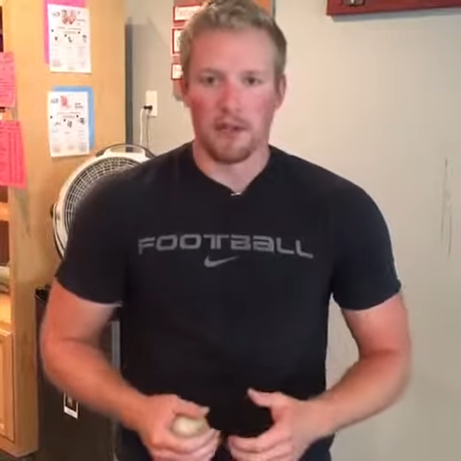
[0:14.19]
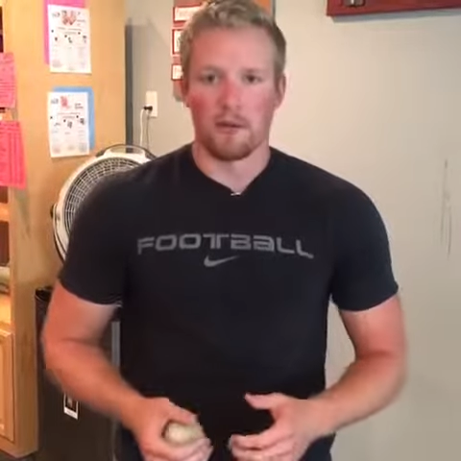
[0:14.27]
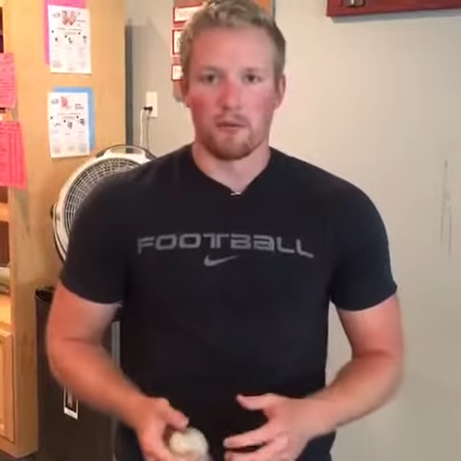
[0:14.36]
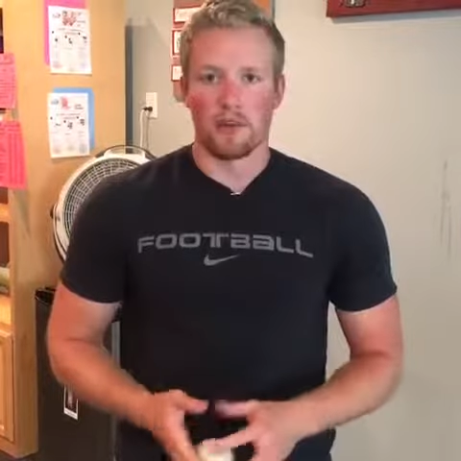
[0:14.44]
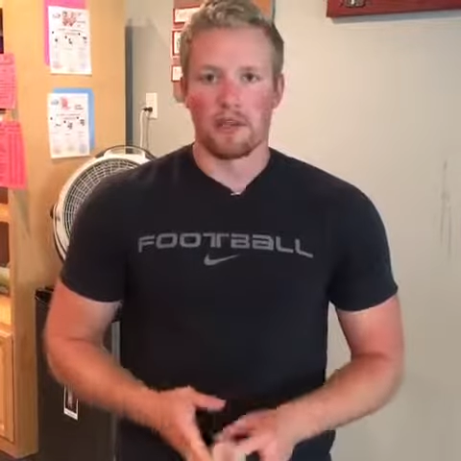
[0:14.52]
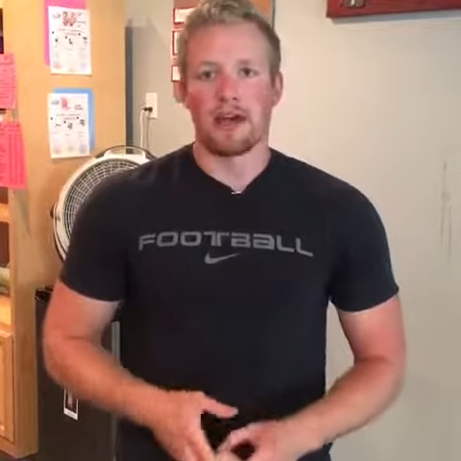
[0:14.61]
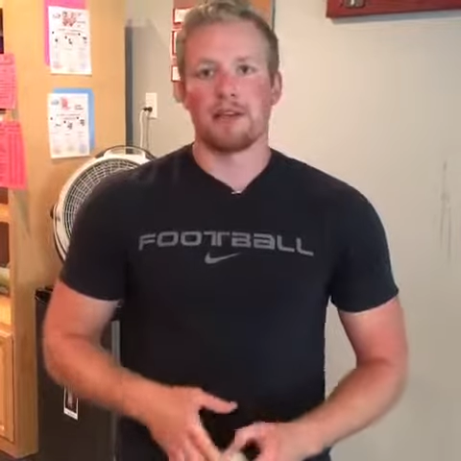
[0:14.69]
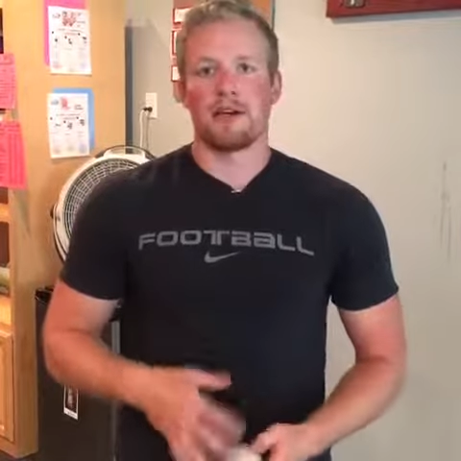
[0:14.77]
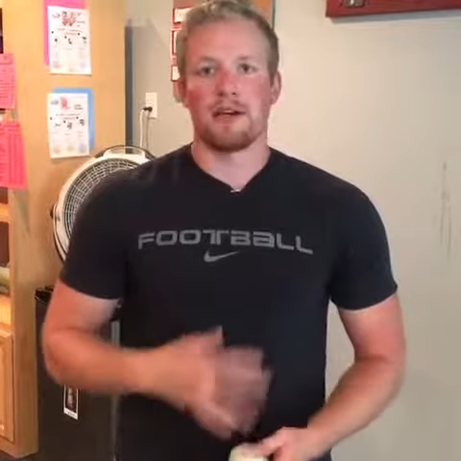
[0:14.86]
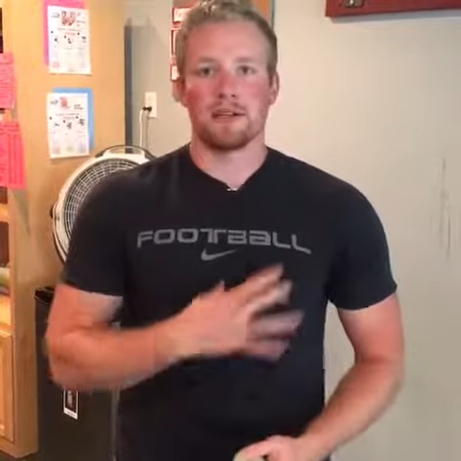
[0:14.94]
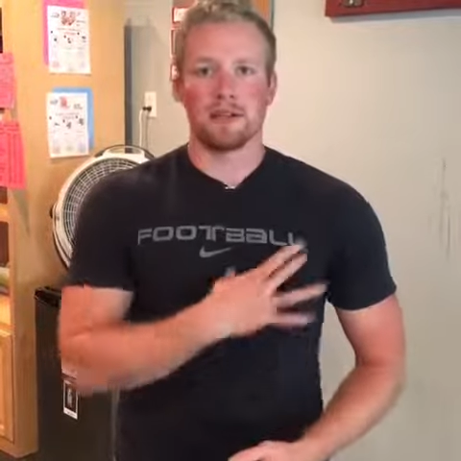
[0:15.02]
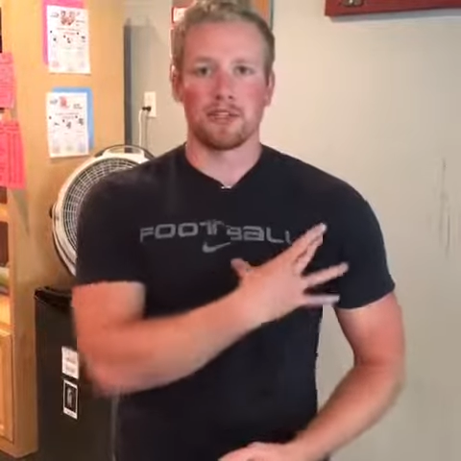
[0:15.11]
and what that
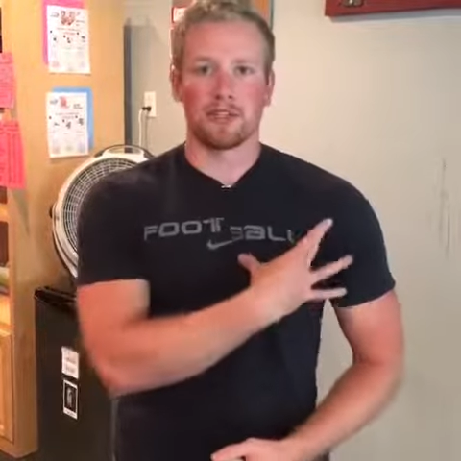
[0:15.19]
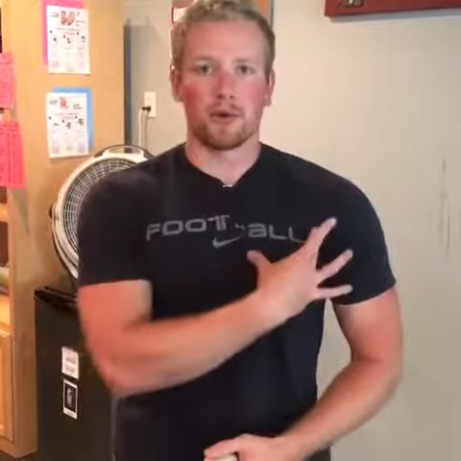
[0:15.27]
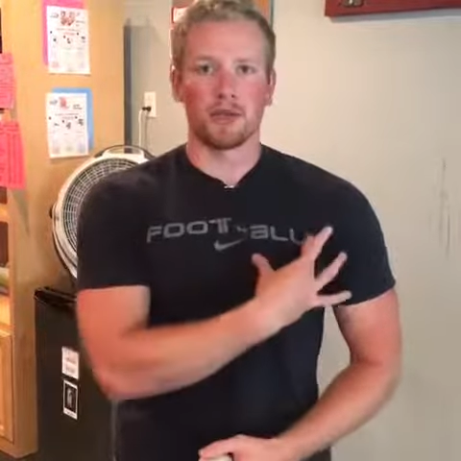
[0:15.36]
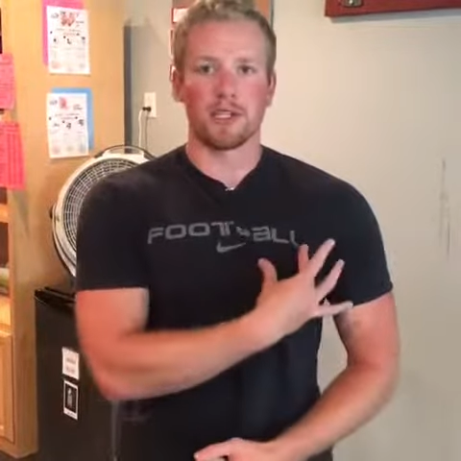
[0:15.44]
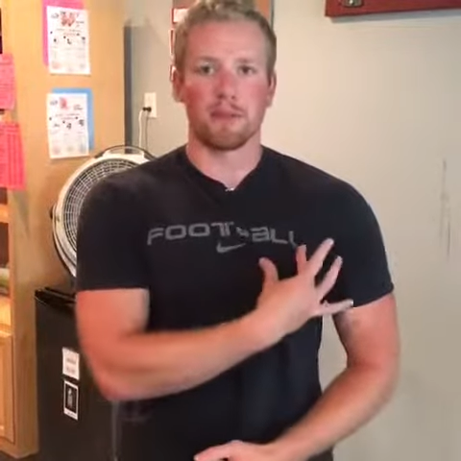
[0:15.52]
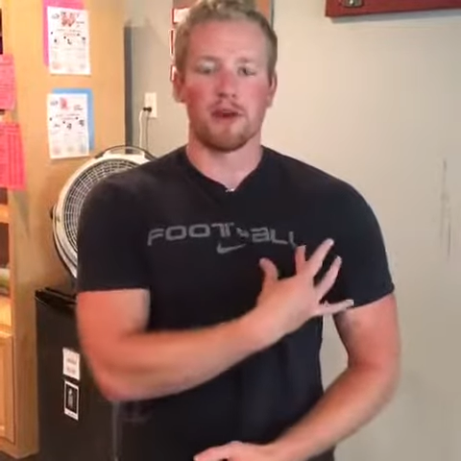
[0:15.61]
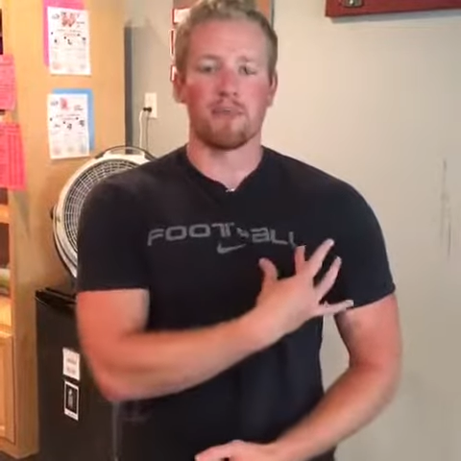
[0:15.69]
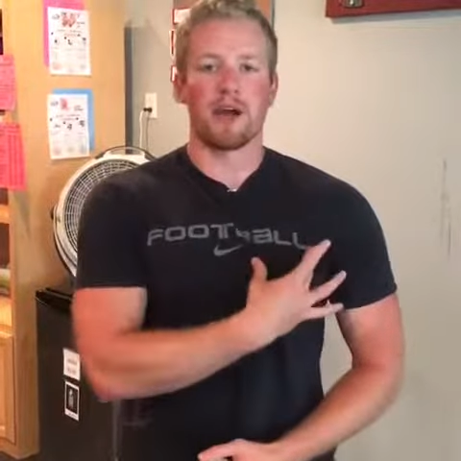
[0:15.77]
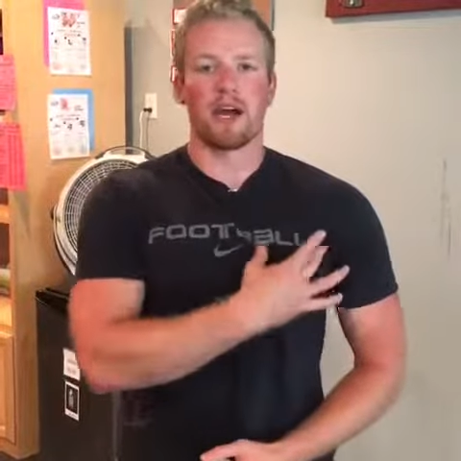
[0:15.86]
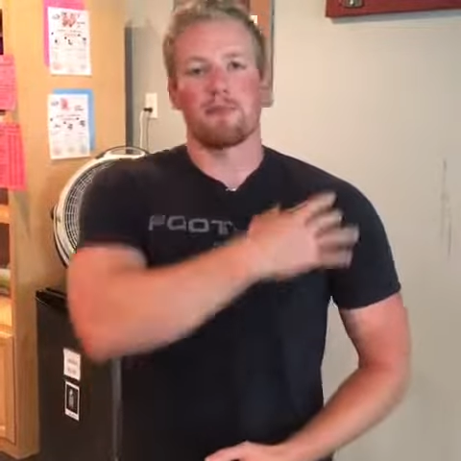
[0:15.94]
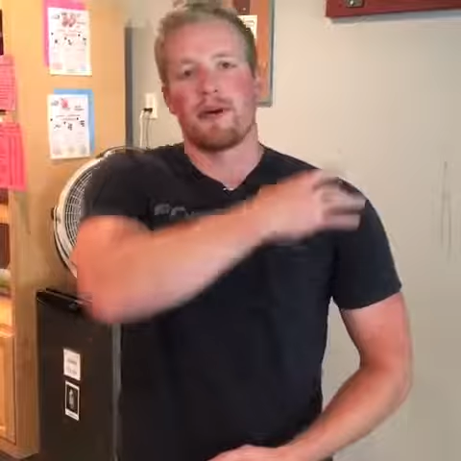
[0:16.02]
does, it shortens up our pec